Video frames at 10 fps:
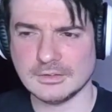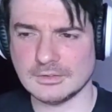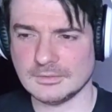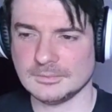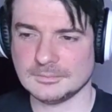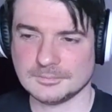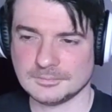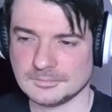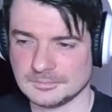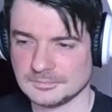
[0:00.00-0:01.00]
Peace and Love
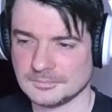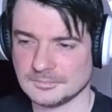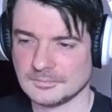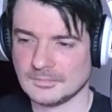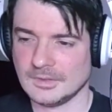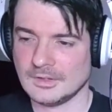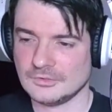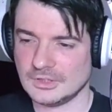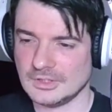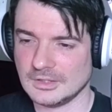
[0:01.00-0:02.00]
on April
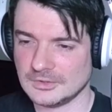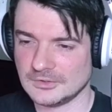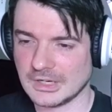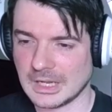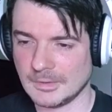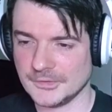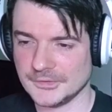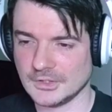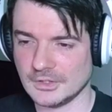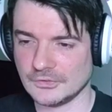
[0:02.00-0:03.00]
1st, just a couple of
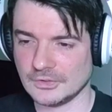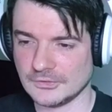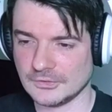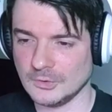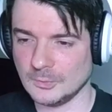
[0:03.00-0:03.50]
songs as Klupo,